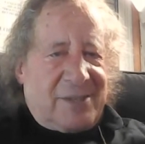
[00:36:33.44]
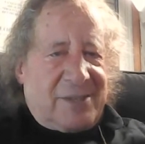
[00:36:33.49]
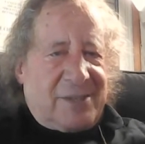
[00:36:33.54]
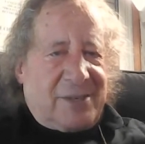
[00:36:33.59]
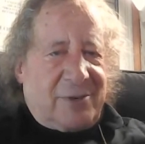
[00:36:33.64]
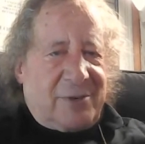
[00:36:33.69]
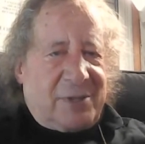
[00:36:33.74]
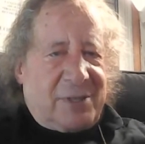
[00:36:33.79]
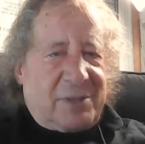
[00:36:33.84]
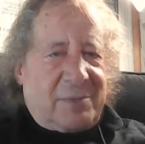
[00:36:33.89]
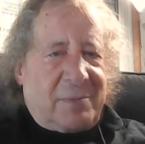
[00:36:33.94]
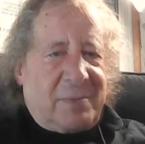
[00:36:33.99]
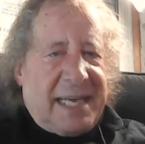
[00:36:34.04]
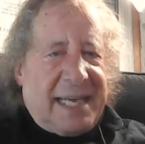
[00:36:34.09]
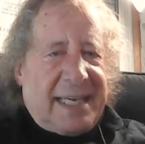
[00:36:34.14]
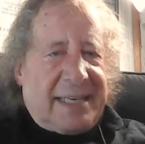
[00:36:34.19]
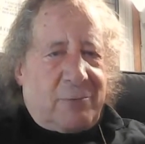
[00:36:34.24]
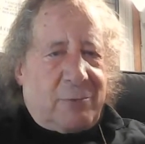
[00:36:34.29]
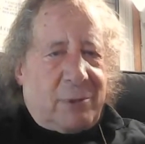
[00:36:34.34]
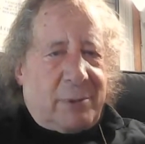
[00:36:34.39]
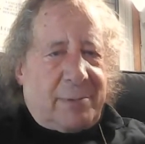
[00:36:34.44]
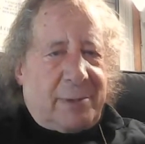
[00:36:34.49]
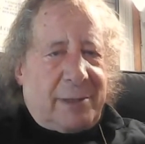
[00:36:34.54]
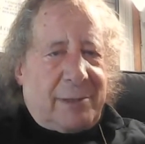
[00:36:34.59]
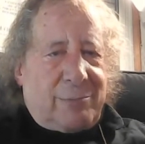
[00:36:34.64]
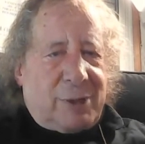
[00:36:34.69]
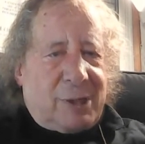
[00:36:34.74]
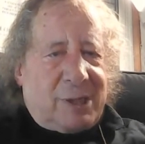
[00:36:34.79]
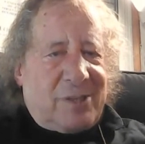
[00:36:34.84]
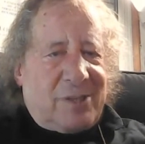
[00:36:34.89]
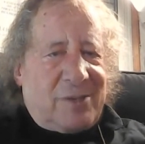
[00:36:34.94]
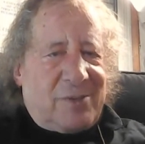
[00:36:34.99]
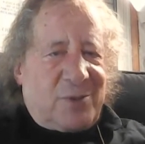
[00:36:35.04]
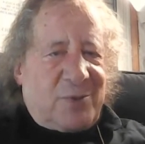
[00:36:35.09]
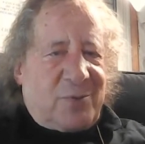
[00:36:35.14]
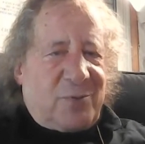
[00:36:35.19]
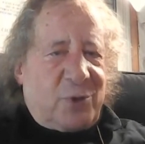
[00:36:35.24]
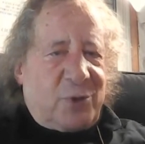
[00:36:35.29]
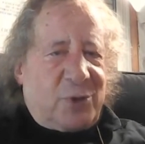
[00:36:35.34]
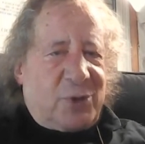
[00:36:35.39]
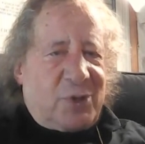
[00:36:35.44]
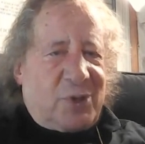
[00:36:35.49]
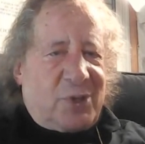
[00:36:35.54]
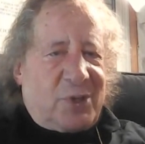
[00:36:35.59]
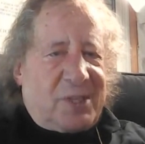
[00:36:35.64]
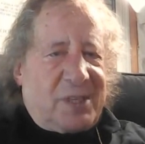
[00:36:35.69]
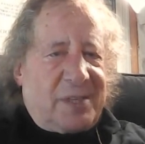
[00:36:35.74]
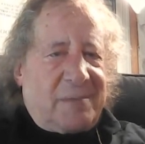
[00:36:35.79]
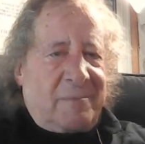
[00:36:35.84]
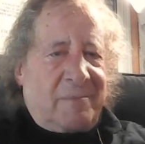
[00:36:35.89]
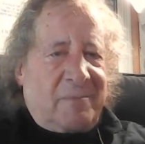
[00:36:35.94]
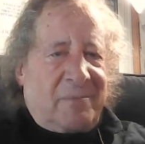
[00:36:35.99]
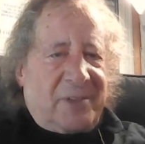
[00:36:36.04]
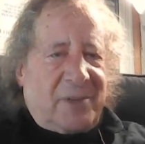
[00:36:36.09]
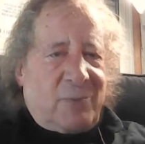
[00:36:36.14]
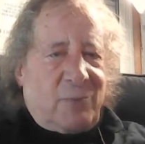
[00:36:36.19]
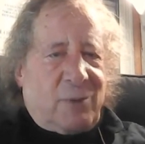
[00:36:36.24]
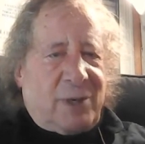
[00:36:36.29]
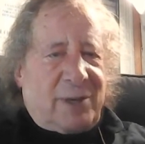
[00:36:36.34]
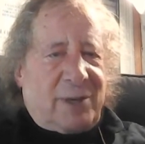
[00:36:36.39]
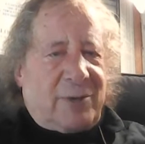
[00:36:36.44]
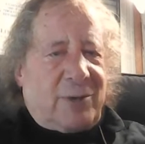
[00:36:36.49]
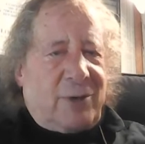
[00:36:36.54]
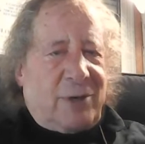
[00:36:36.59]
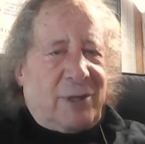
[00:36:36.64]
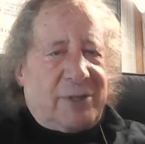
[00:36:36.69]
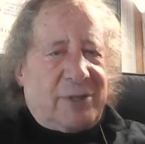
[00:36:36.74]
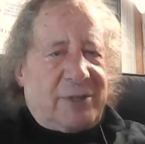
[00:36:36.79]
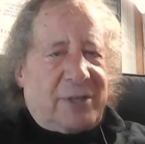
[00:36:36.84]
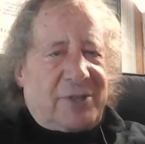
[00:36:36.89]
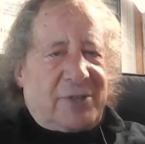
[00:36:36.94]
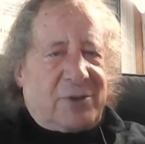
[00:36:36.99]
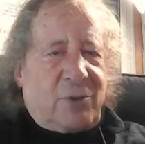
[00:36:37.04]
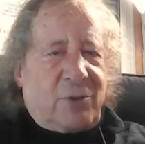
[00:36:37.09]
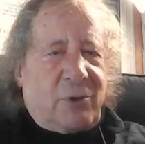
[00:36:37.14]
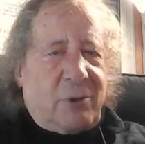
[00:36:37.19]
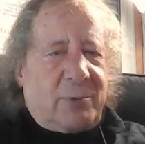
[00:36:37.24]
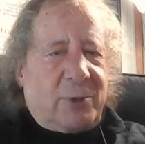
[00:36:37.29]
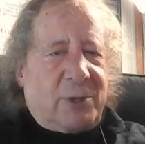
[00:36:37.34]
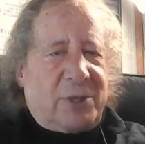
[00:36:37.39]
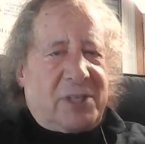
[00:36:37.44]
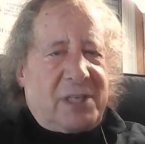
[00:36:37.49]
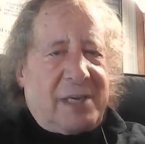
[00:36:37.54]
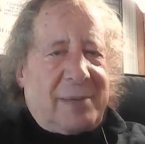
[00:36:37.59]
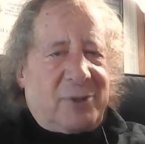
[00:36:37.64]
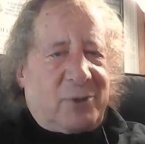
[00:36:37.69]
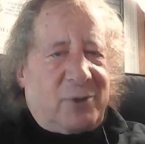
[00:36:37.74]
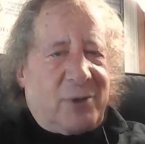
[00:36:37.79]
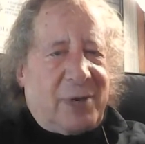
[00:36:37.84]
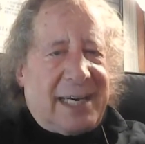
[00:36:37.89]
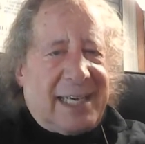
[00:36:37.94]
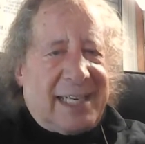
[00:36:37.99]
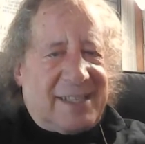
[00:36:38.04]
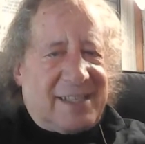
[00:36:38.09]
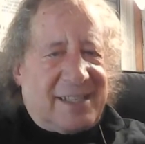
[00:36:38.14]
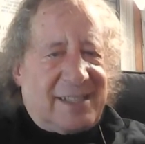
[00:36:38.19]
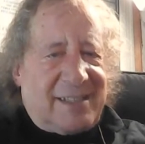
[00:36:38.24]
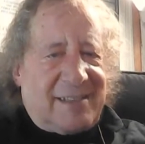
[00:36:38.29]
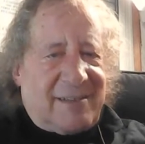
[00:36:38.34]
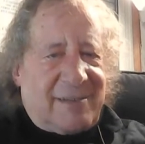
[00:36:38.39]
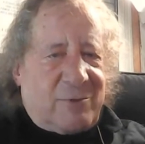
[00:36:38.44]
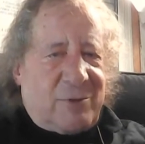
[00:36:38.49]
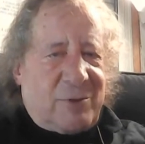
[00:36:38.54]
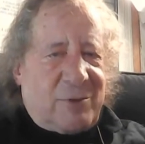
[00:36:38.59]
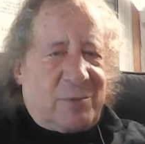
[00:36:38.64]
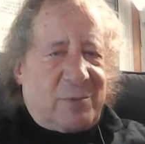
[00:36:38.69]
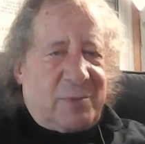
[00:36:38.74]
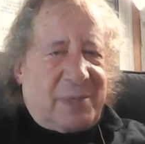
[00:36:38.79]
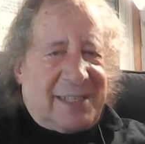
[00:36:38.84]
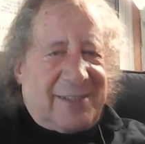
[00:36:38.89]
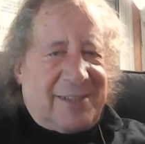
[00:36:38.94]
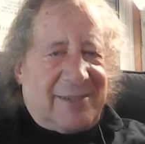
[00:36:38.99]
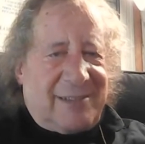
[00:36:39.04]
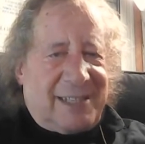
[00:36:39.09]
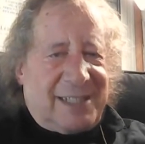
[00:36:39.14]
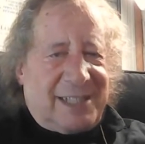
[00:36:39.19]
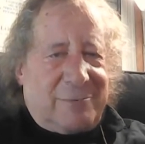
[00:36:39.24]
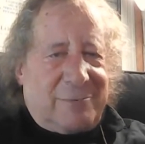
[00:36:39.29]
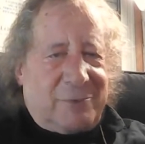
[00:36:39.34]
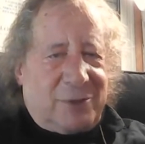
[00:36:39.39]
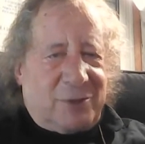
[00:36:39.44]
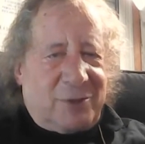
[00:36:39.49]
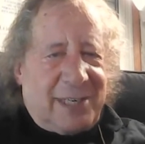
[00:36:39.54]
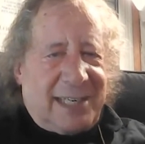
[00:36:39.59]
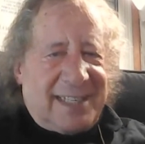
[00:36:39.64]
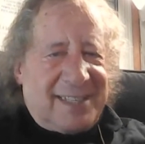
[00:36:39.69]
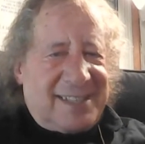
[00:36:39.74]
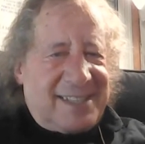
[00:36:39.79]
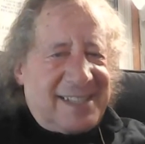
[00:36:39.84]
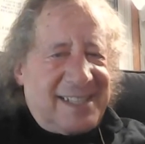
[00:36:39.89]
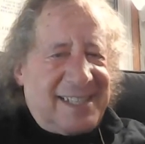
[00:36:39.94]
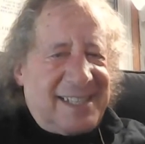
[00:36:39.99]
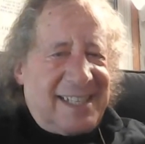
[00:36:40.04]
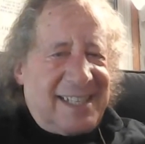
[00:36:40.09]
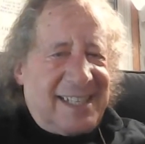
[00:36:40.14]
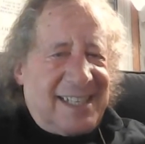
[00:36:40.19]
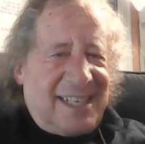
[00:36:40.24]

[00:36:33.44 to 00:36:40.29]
So it's the MAGA Republicans versus what are called us corporate Democrats, in other words, moderate Democrats,